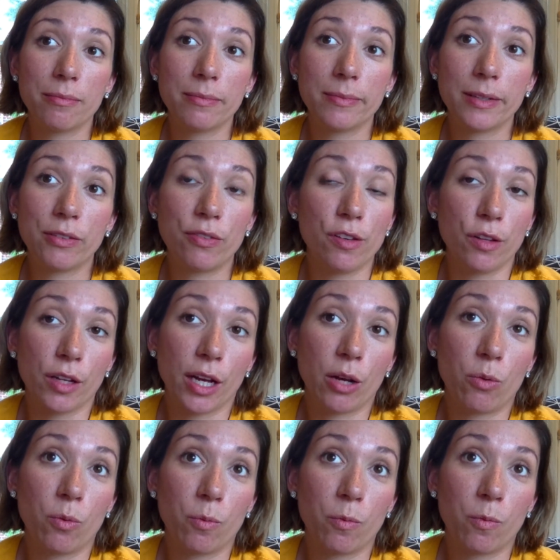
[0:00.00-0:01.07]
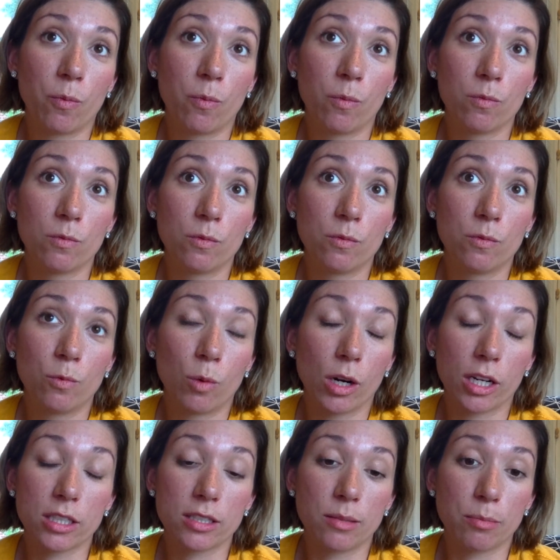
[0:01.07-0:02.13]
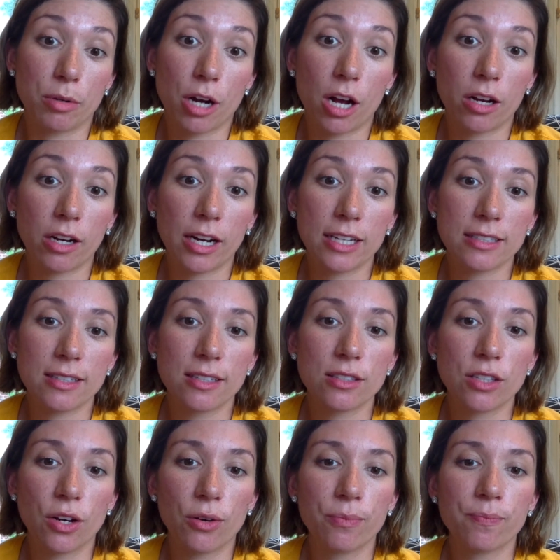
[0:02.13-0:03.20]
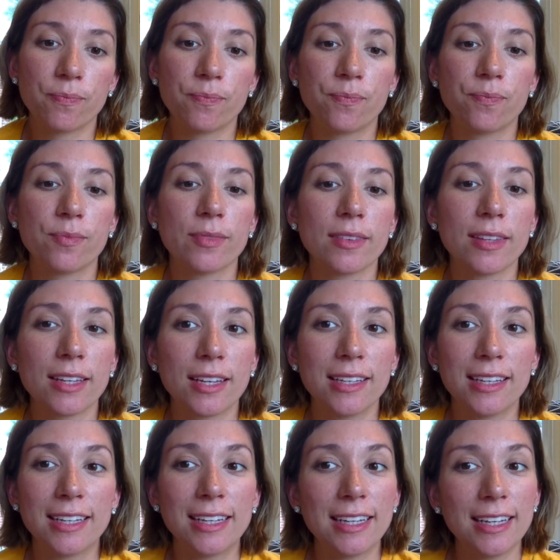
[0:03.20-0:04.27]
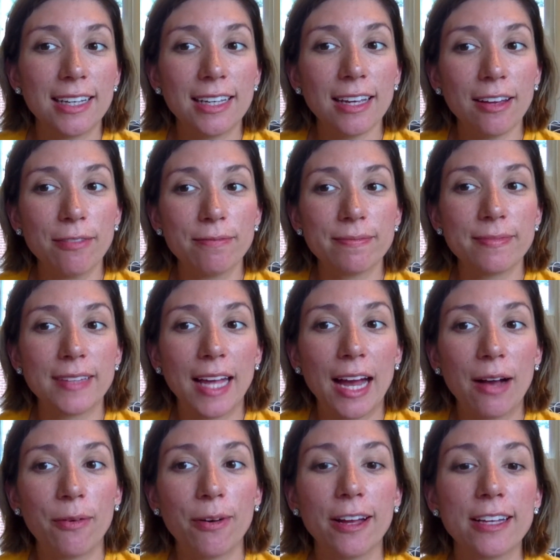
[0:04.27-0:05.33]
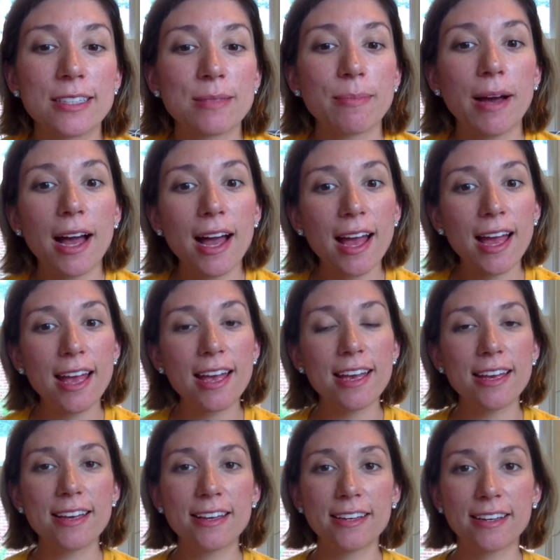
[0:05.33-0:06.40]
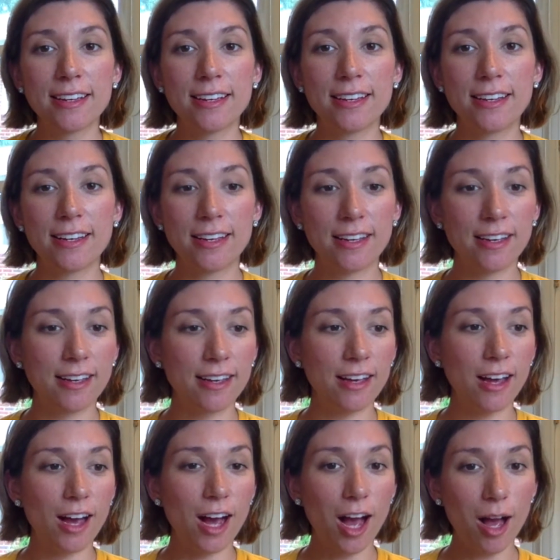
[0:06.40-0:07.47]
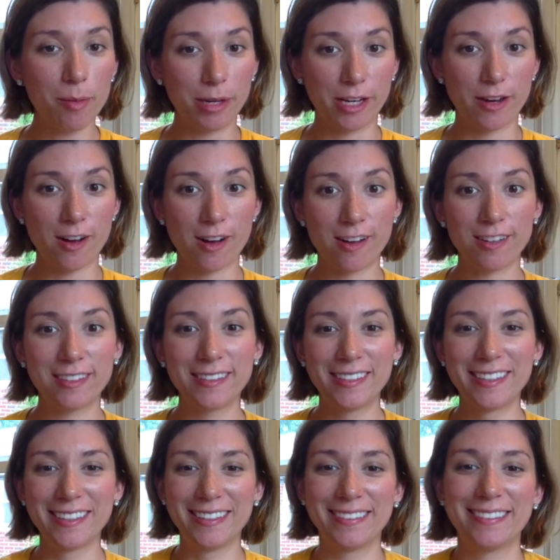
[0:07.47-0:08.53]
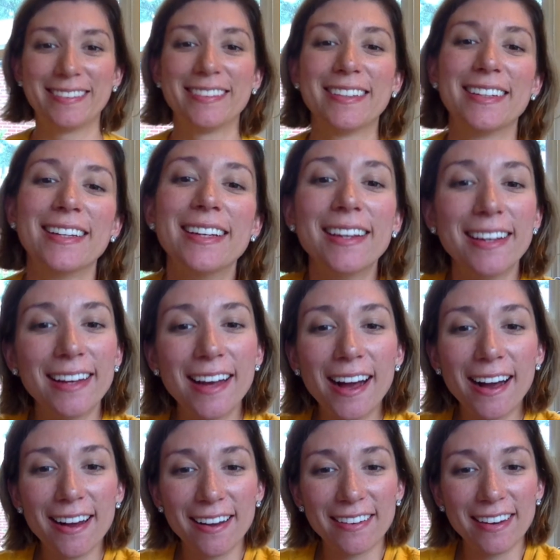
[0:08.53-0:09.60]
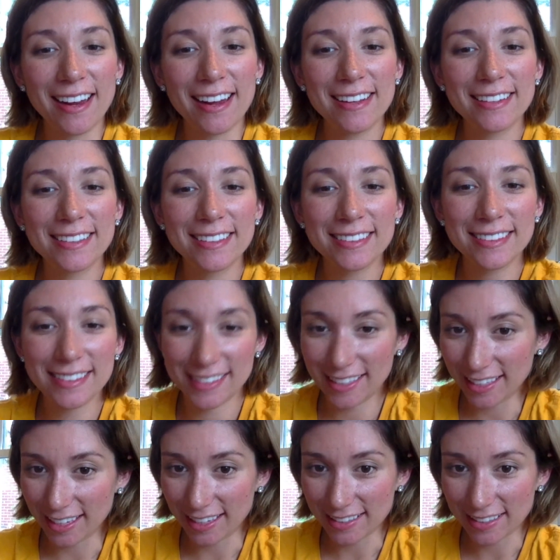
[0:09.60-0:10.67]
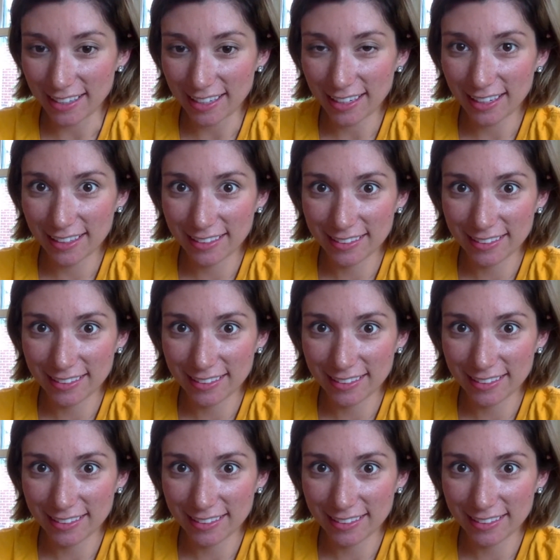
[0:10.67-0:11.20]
if you like works in progress. So yeah, that was my hobby haul. All right, see you guys later.